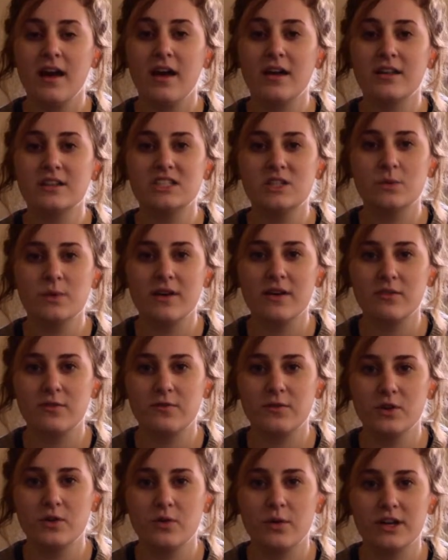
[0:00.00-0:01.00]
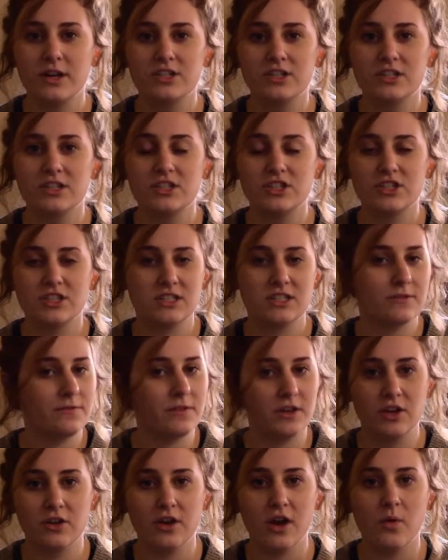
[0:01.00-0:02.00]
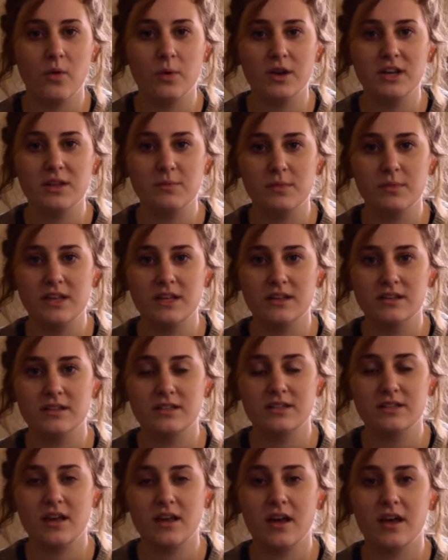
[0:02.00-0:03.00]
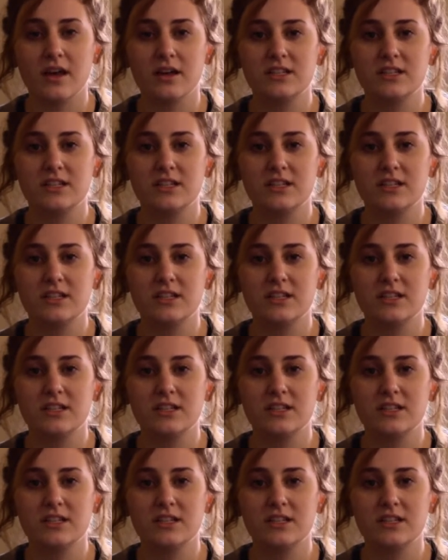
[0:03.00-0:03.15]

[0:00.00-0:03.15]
And so we have a few questions just to figure out what it means